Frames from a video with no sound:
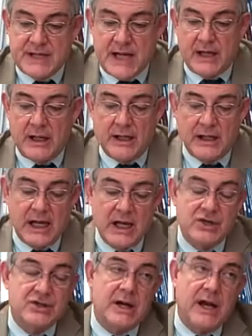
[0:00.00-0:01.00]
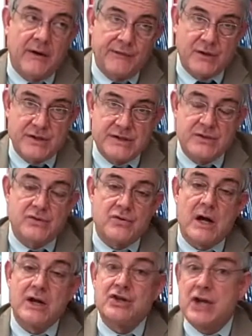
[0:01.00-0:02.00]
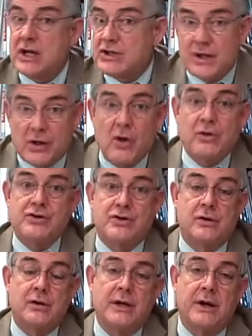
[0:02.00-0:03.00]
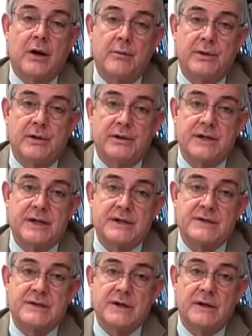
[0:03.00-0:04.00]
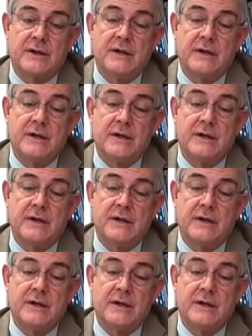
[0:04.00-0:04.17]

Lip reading: engaged in efforts to try and change the culture in our buildings